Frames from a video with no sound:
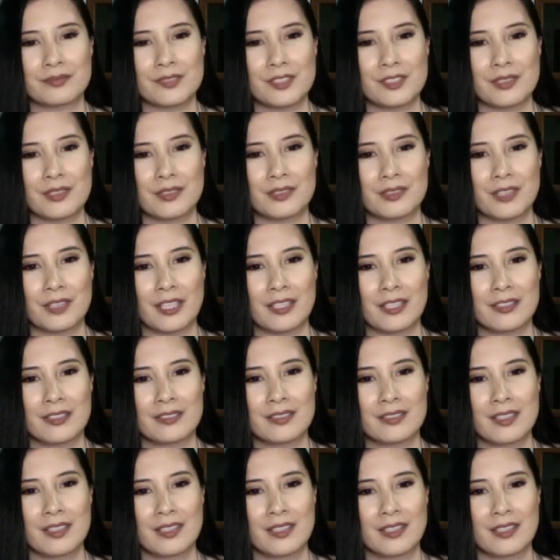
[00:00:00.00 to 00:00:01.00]
Right.
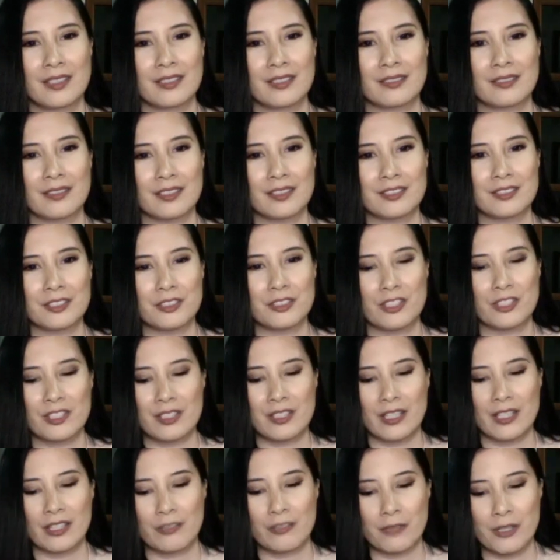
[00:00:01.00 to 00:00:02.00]
So just
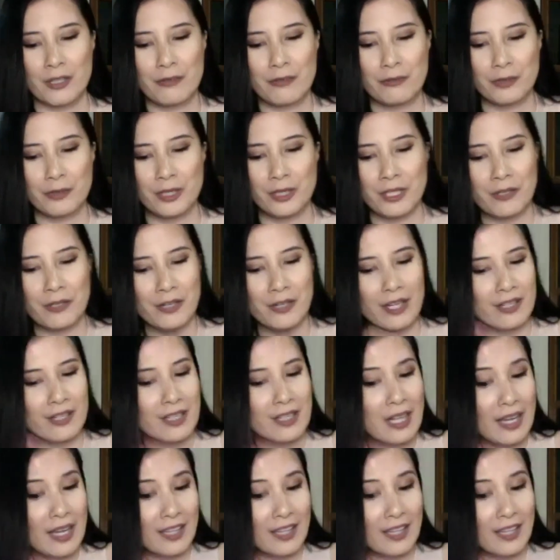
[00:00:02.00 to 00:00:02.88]
getting ready for the year ahead.